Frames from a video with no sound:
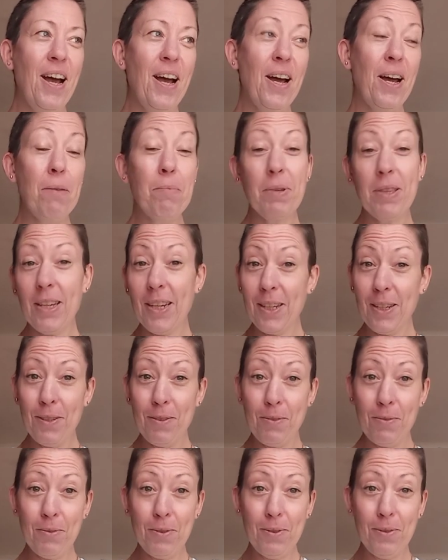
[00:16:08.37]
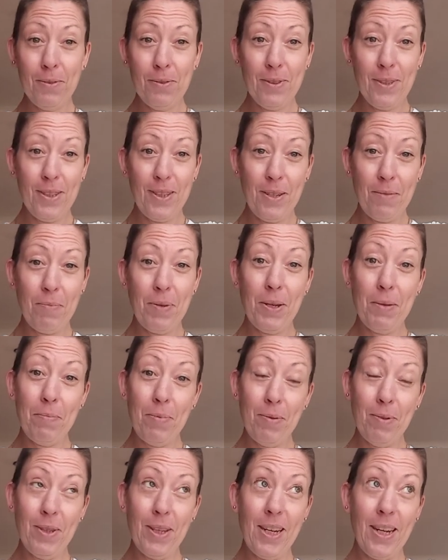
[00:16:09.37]
But thank you to all the
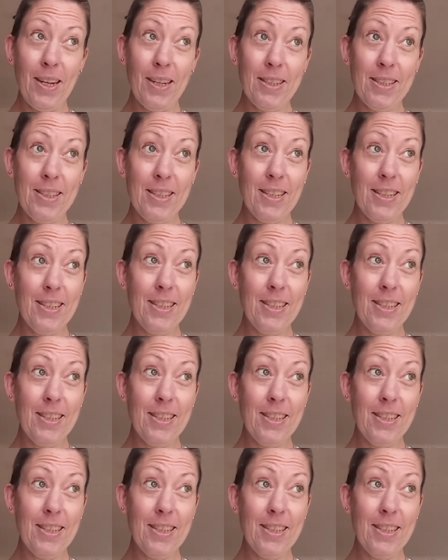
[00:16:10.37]
people that